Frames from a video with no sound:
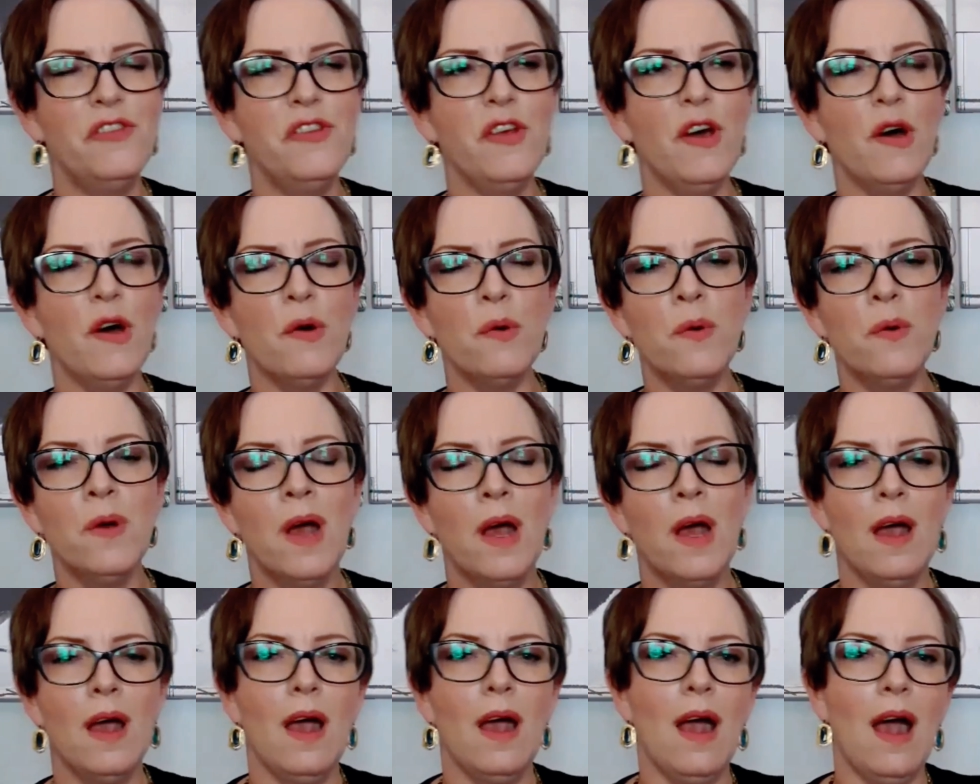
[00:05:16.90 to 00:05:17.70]
So
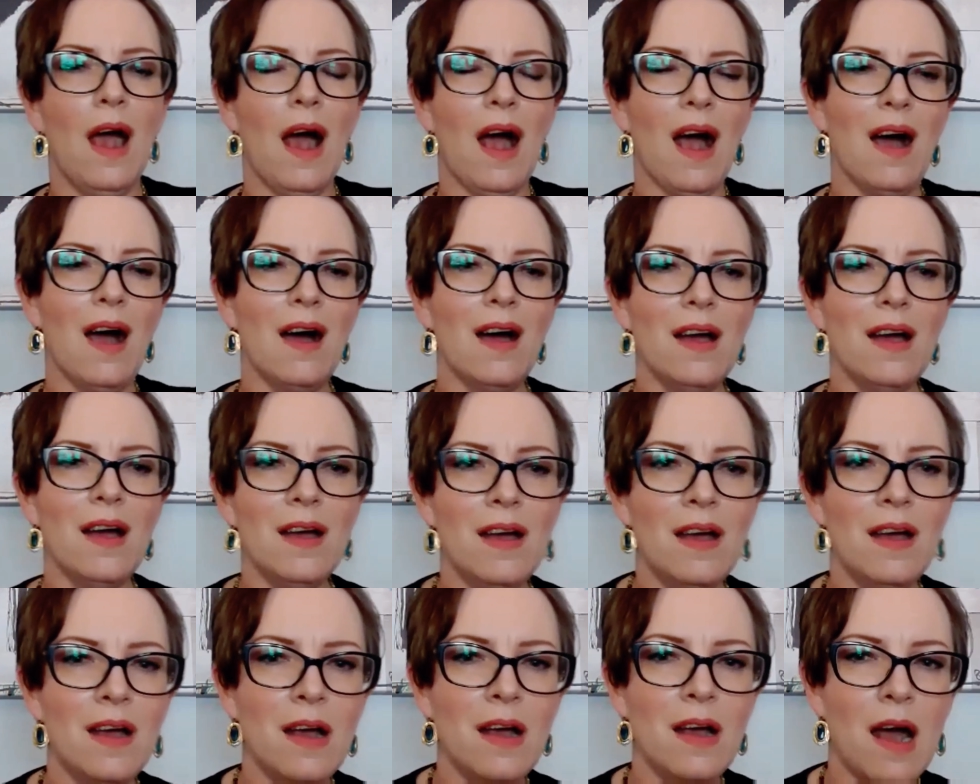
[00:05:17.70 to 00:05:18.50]

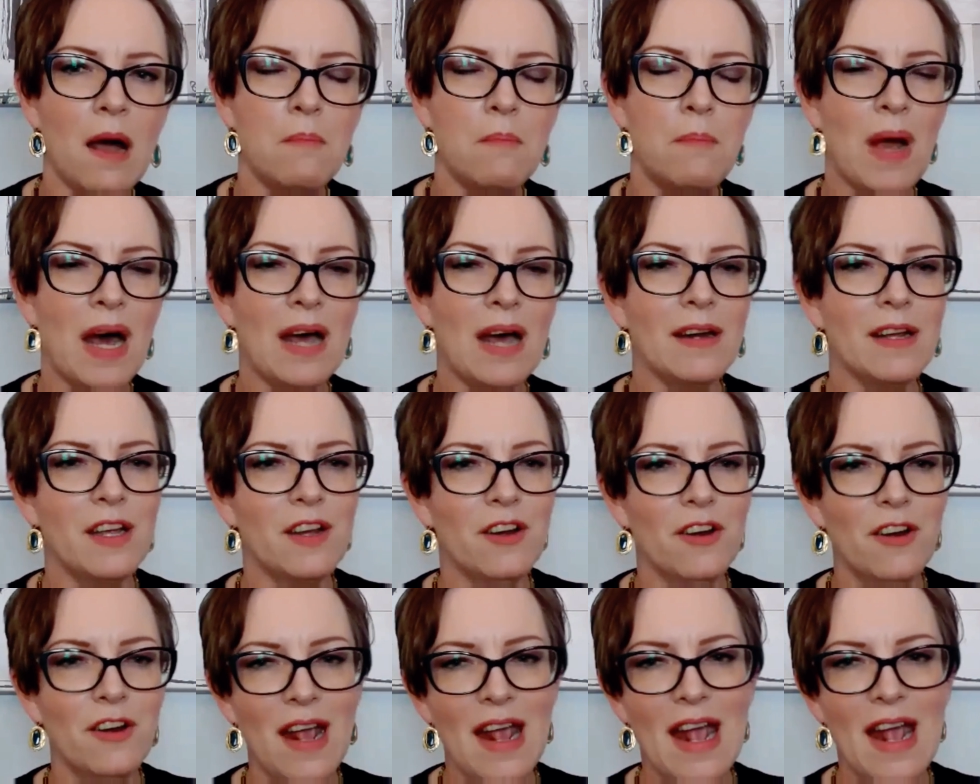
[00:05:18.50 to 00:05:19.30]
about a
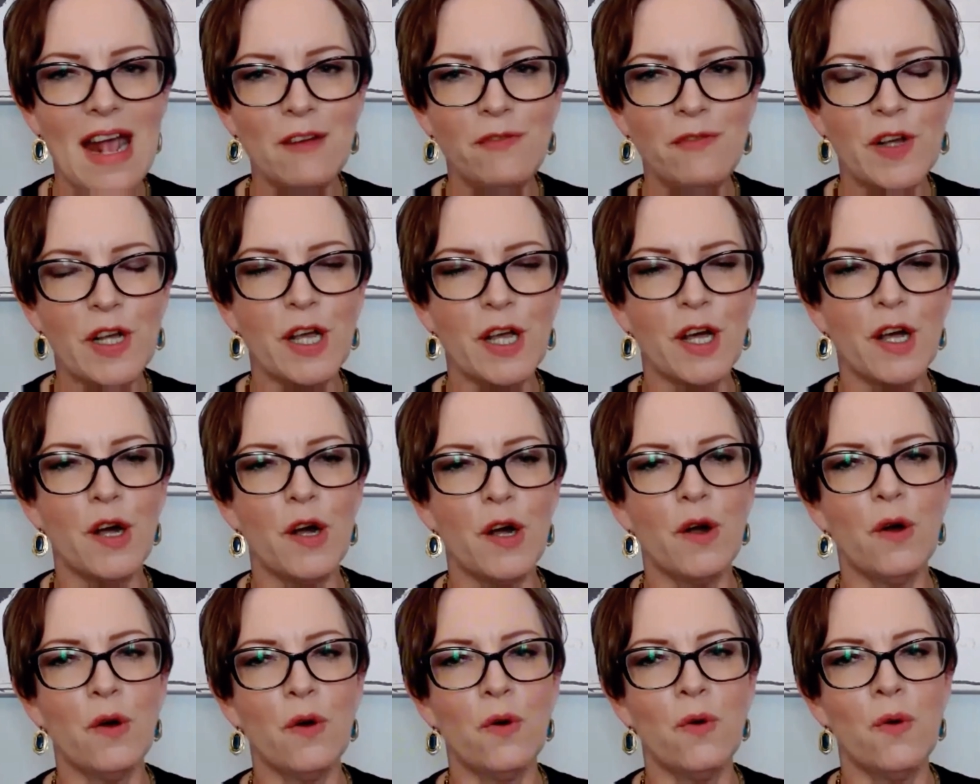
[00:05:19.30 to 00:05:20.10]
year and a half
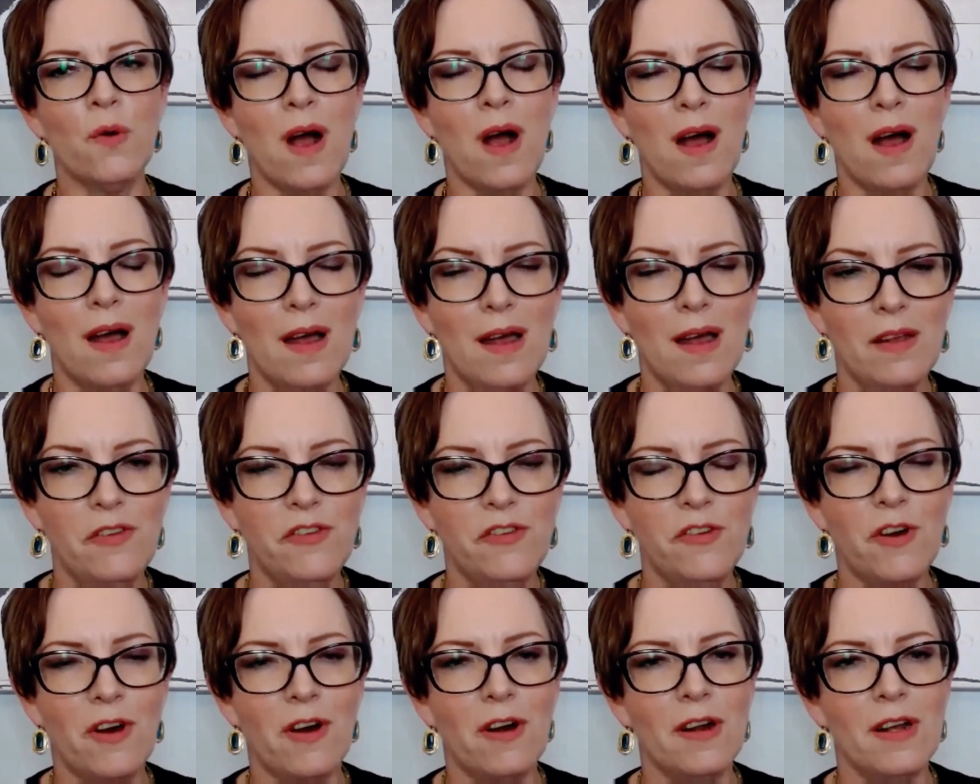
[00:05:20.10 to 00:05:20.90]
ago, I
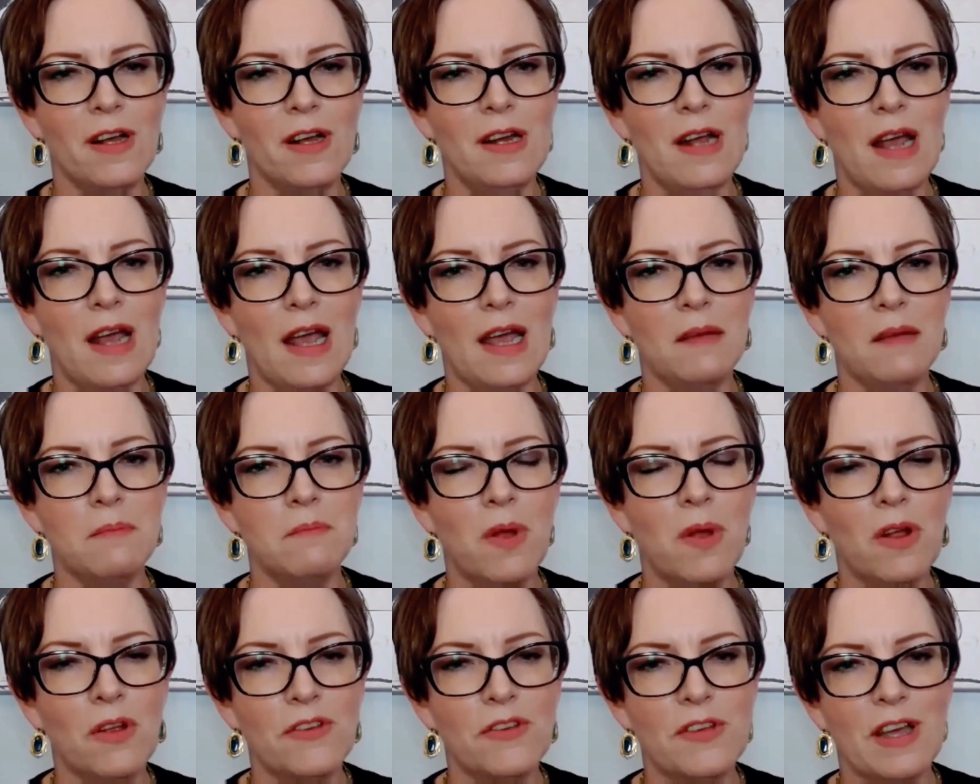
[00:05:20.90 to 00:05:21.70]
started a
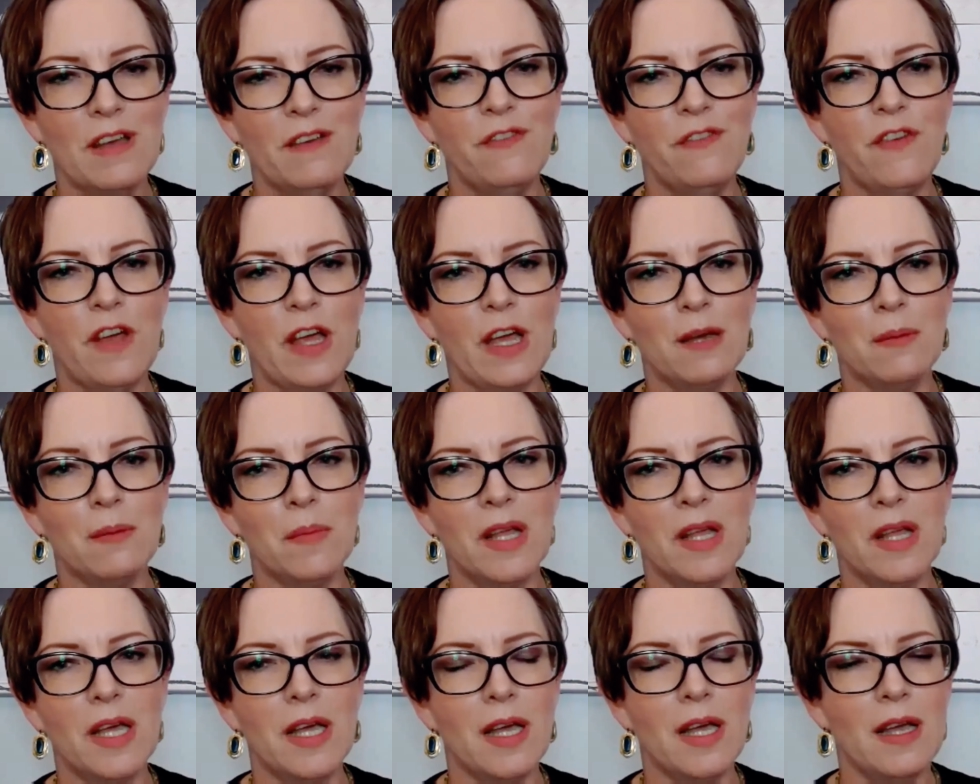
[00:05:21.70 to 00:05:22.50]

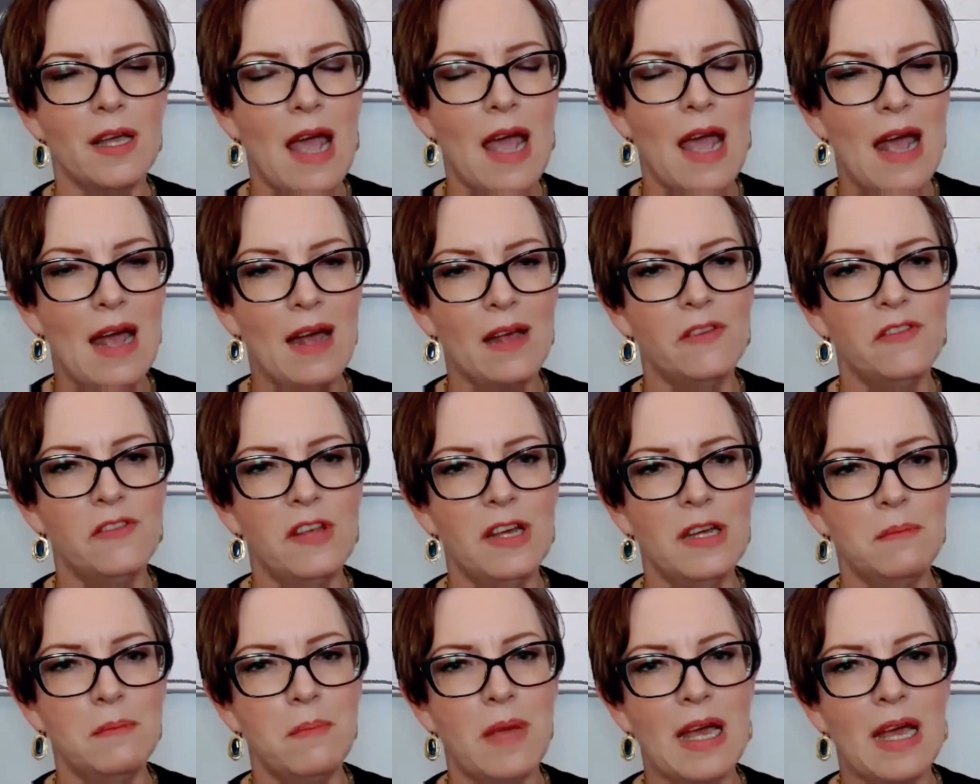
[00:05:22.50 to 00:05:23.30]
multifamily
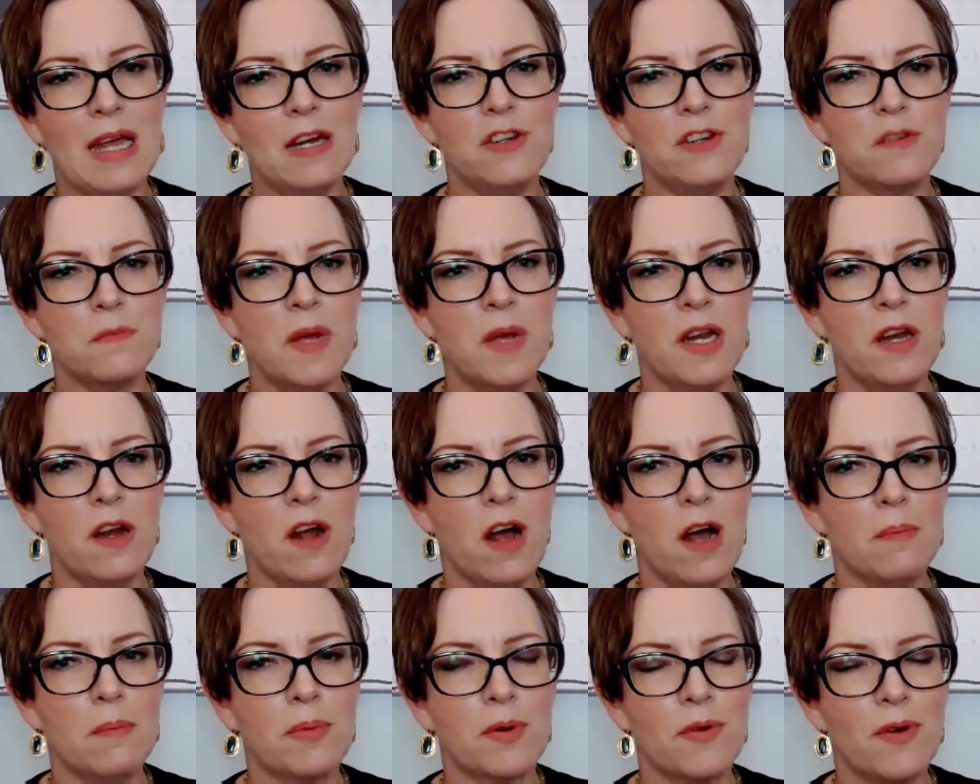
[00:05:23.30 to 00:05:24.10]
asset management
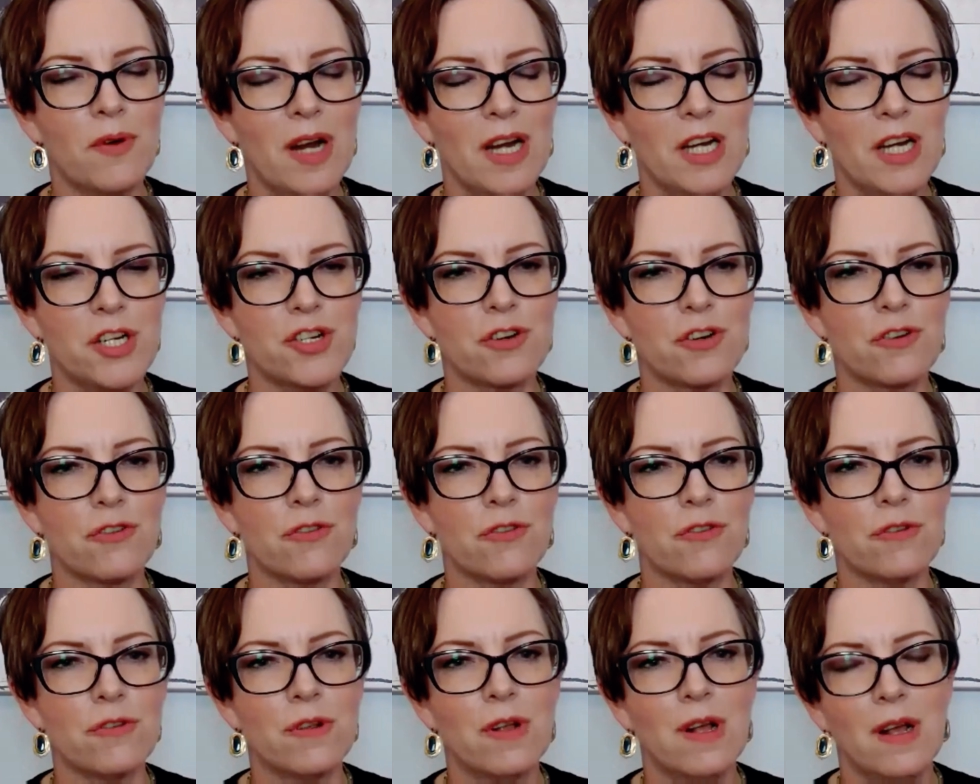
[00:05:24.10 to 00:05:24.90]

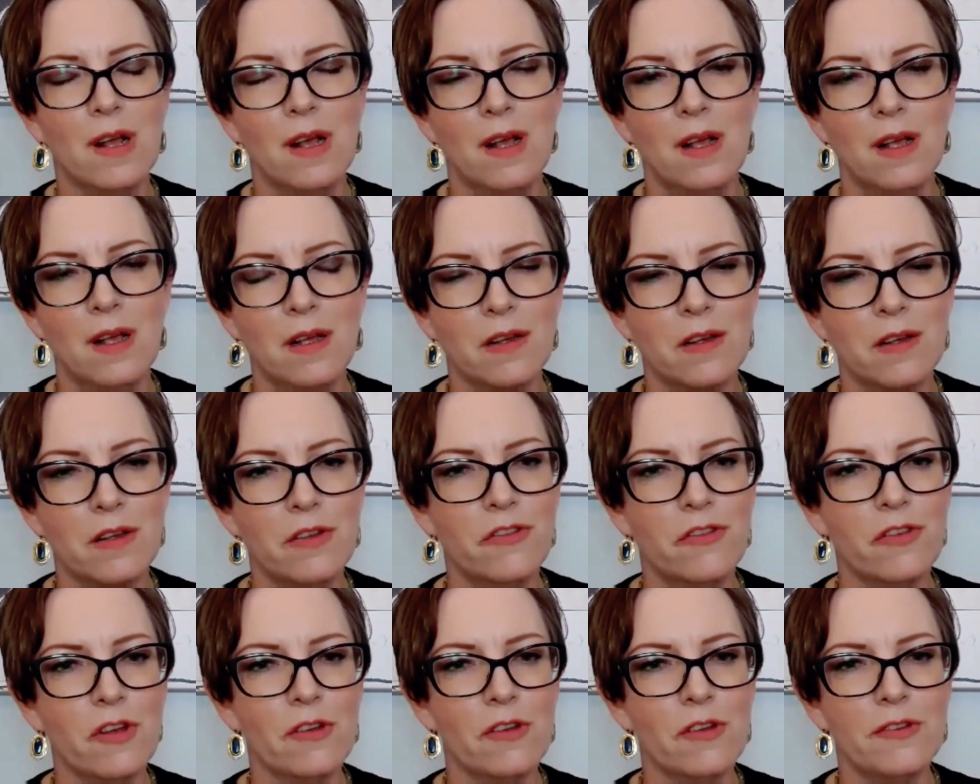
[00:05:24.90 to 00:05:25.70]
operational
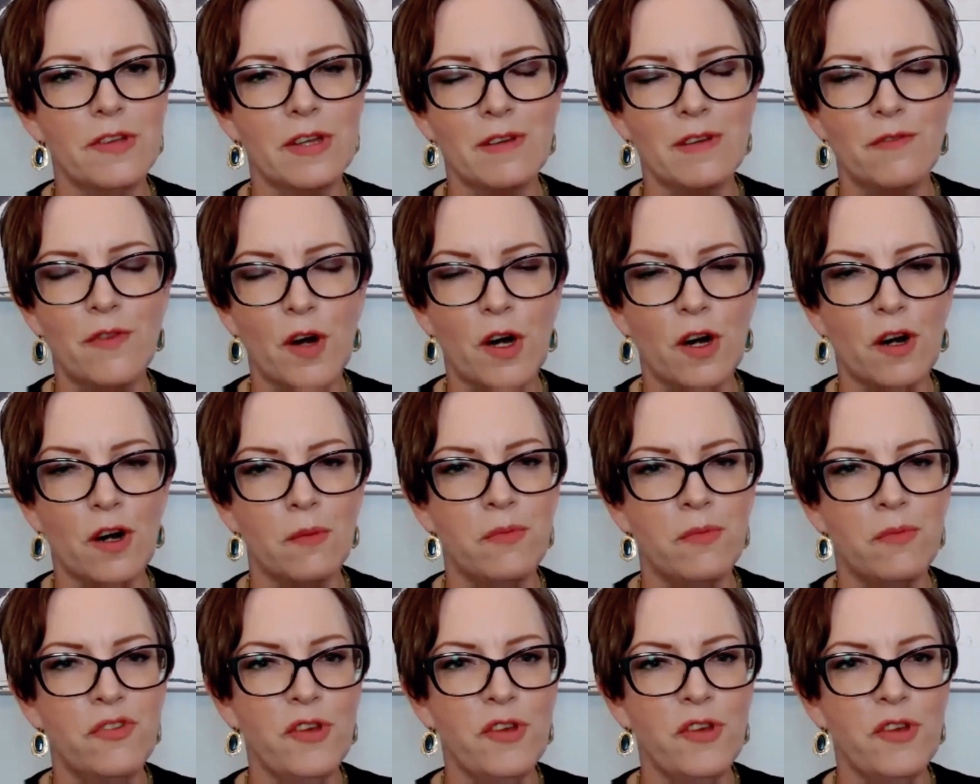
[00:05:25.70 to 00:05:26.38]
consulting firm.